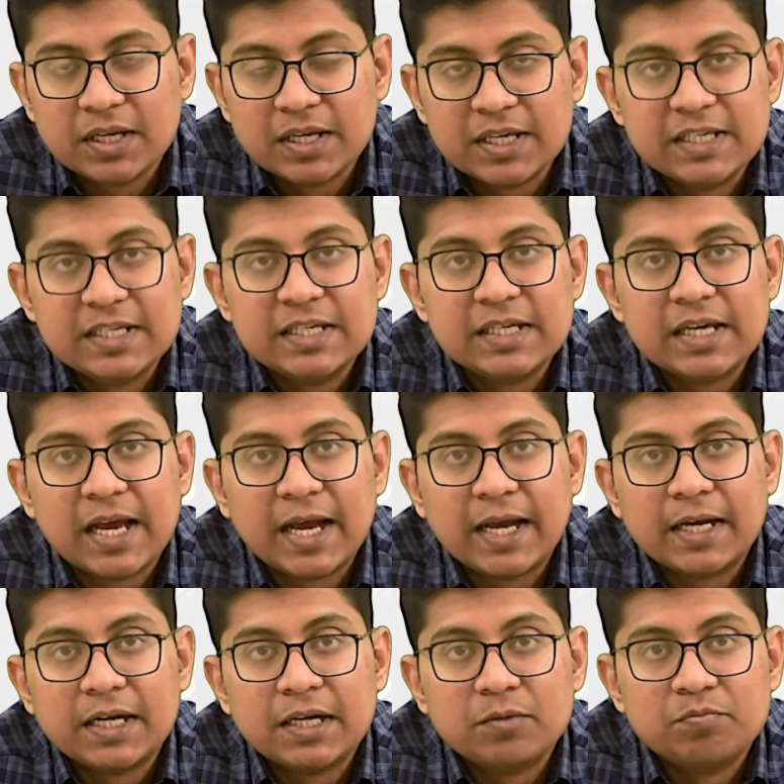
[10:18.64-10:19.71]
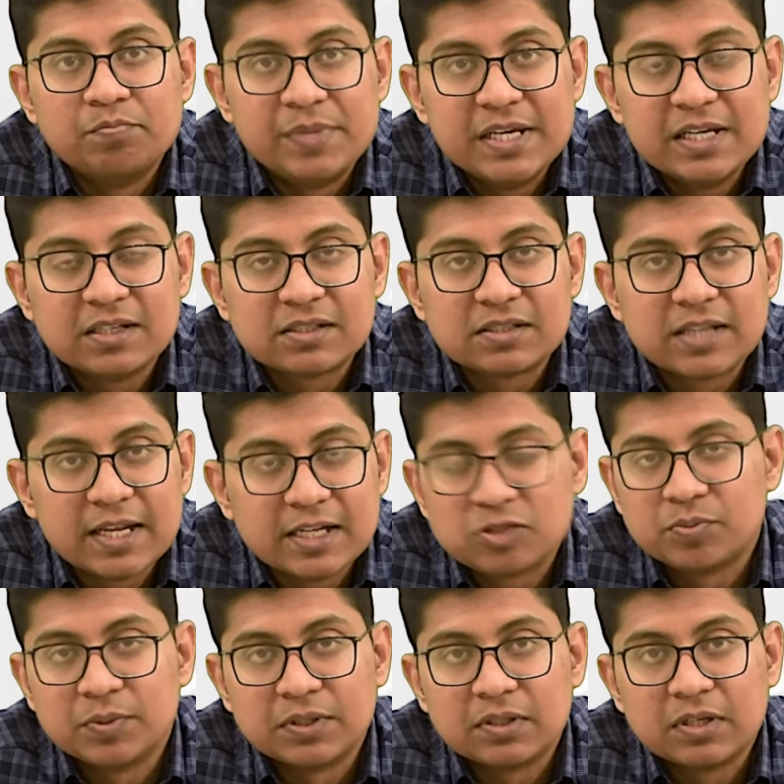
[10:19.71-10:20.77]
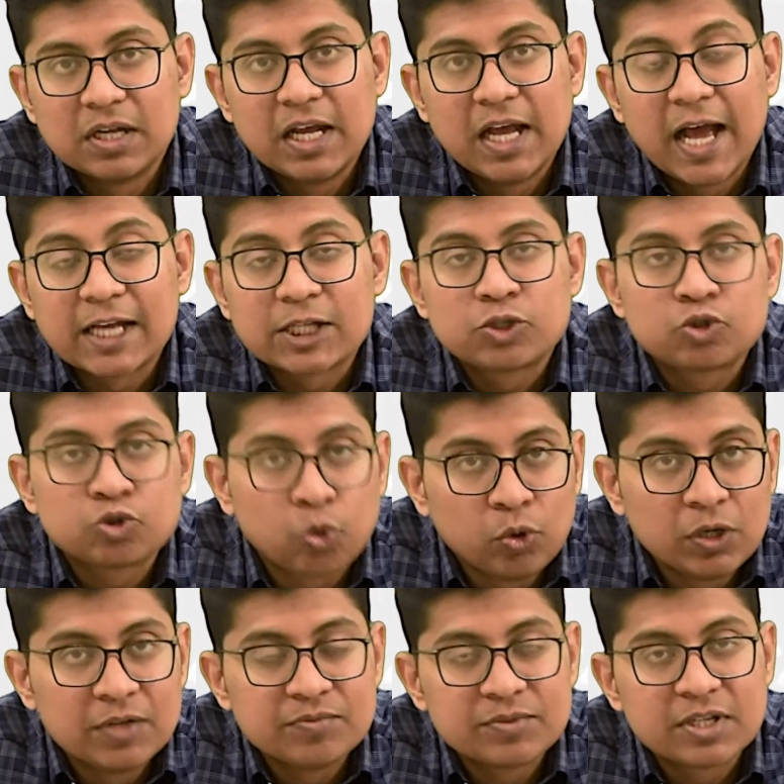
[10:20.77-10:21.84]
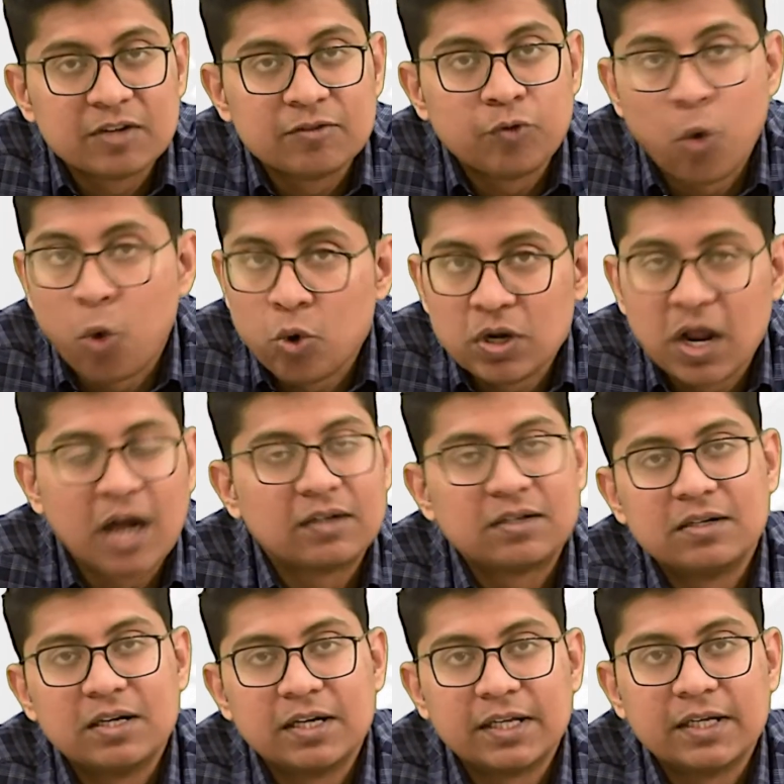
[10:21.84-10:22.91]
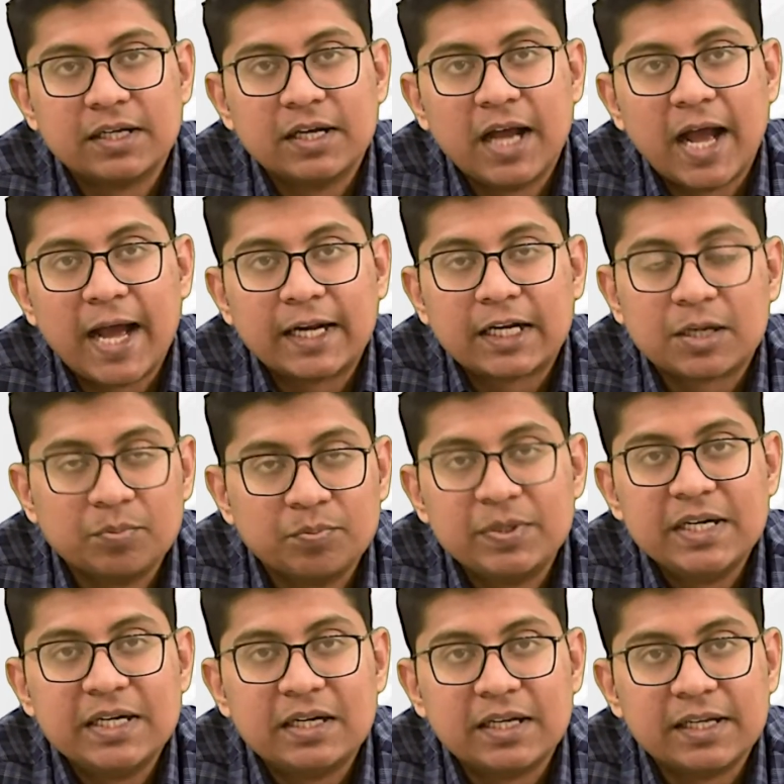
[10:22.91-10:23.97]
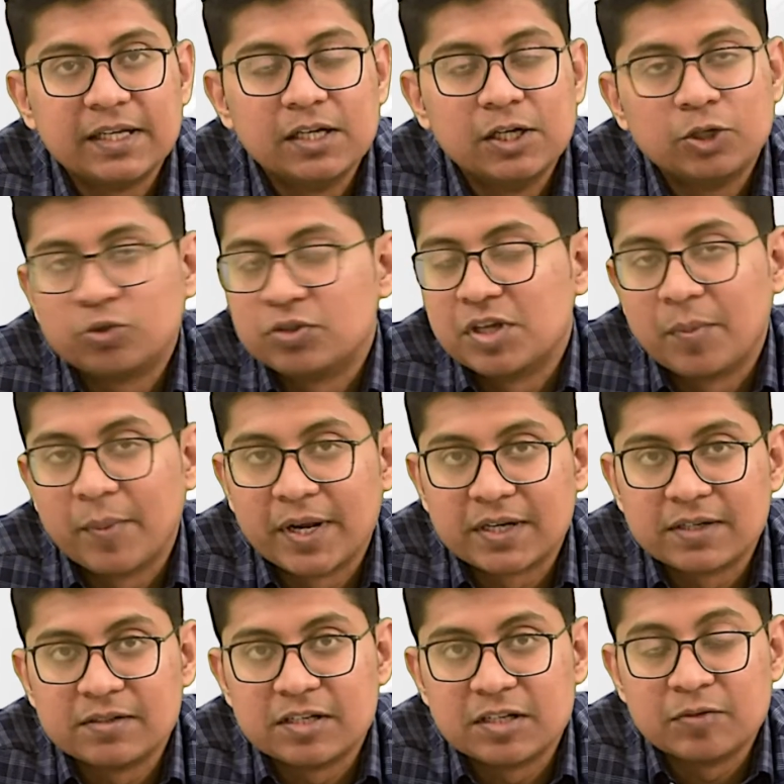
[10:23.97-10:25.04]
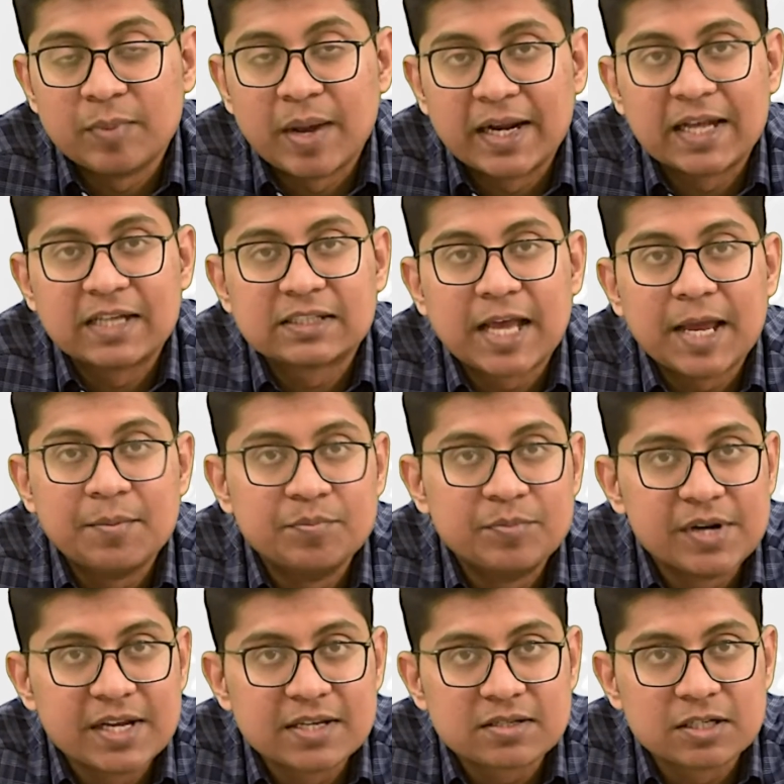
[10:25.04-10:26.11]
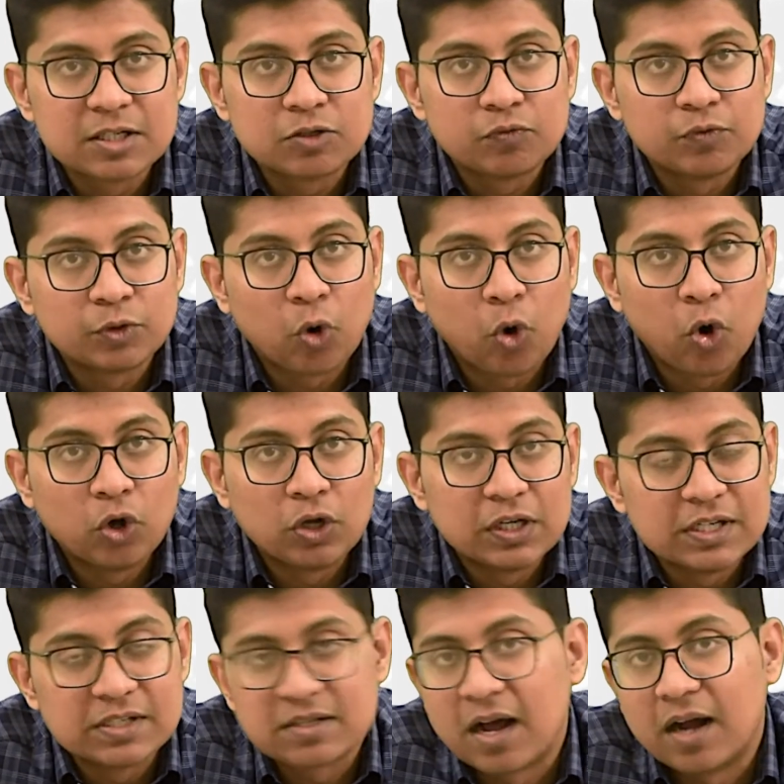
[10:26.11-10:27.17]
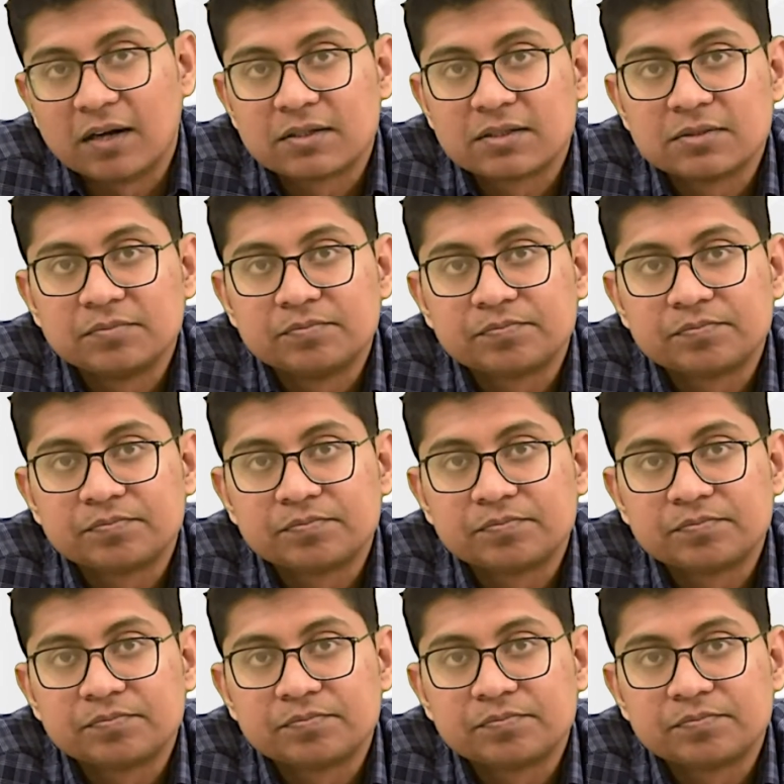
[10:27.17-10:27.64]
He, being a salesman, has sold himself wholeheartedly and completely to the American dream and has embraced it with all his heart.